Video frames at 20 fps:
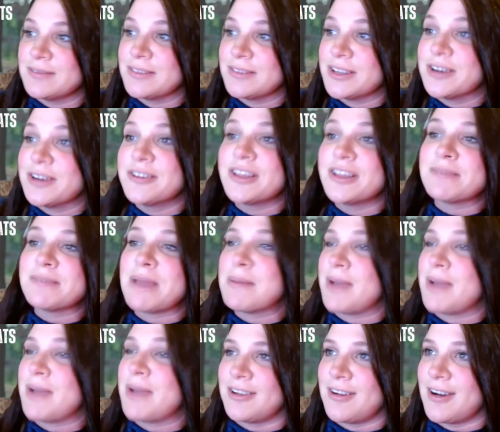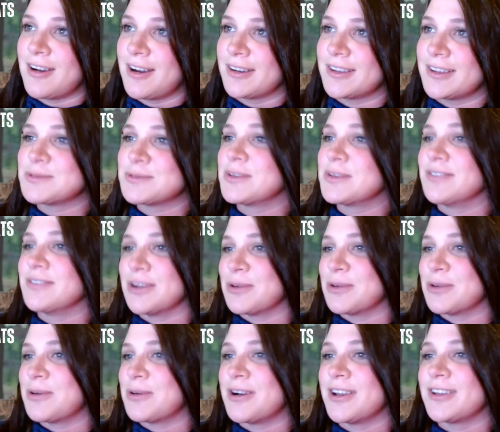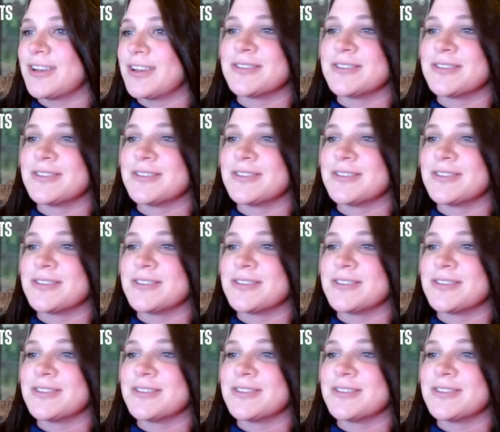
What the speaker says: literally in my backyard because we live in Quantico,